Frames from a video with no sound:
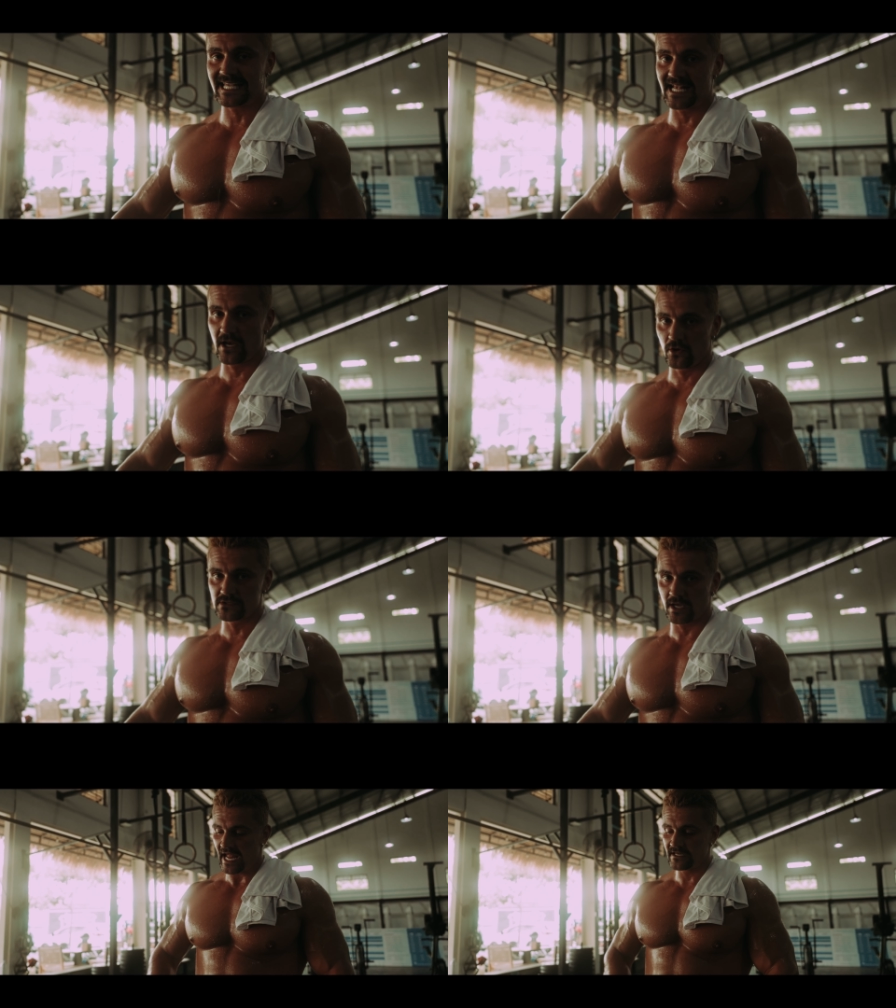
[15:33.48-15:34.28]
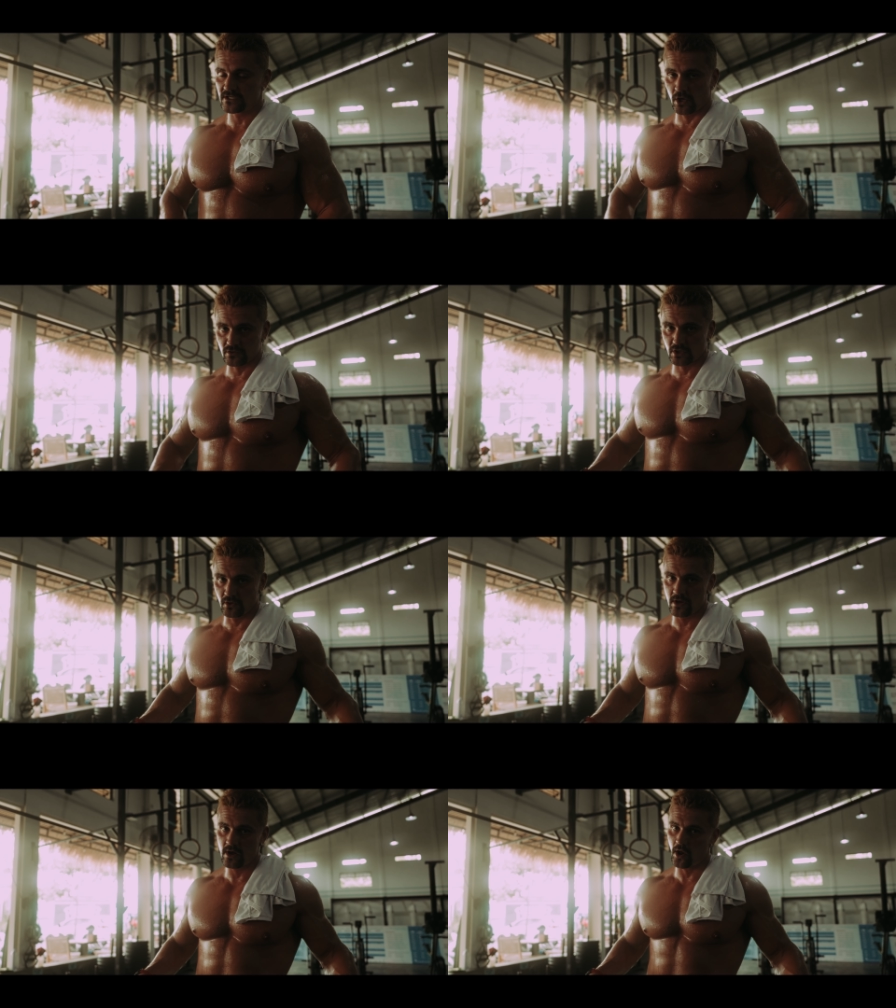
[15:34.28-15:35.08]
kilos in
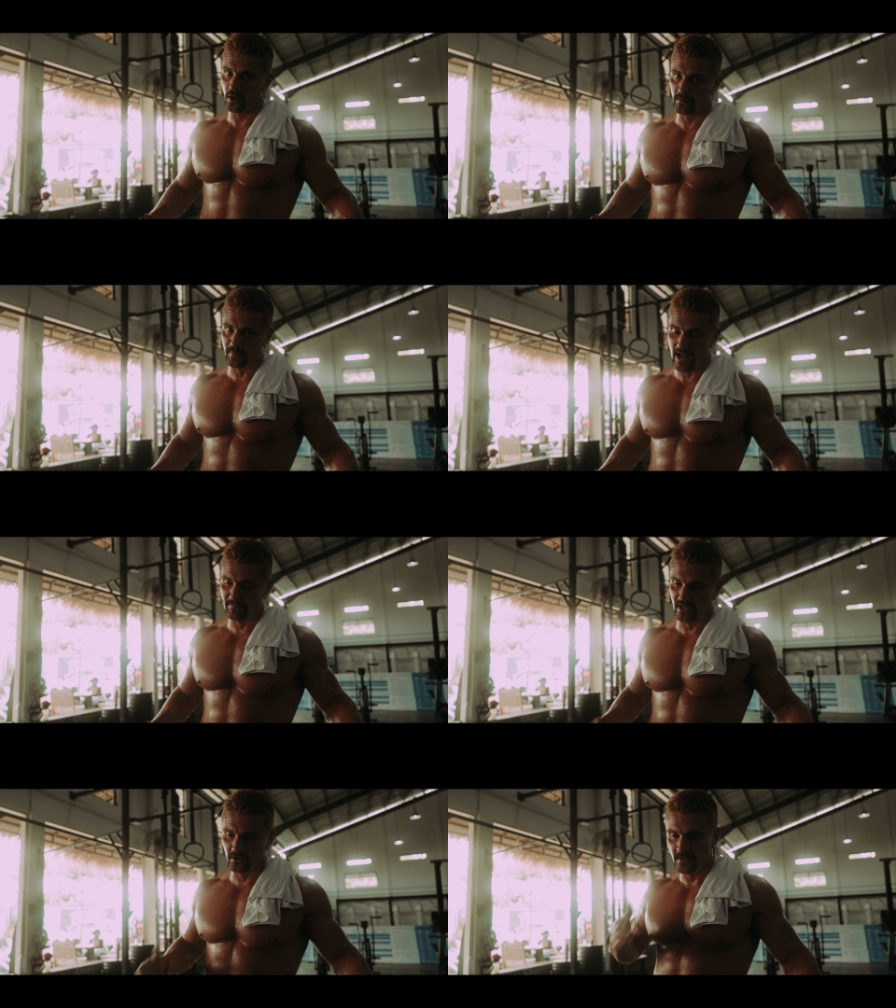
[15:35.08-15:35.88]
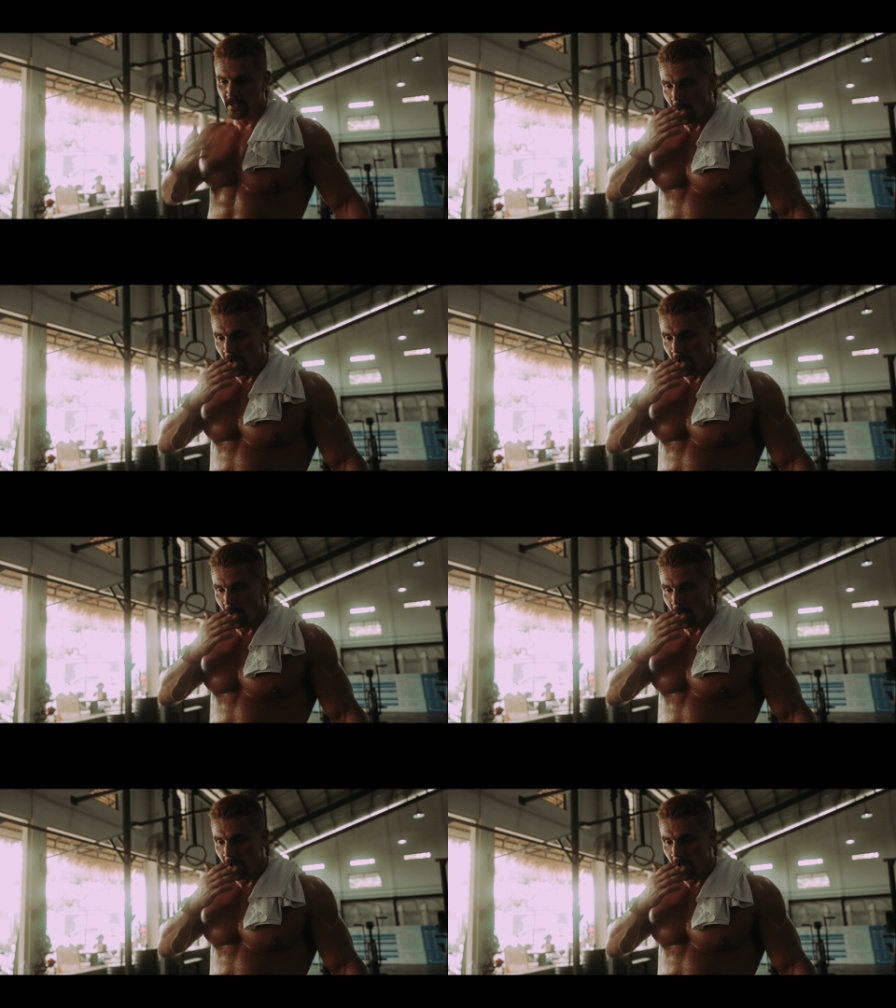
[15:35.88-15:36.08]
total on the barbell.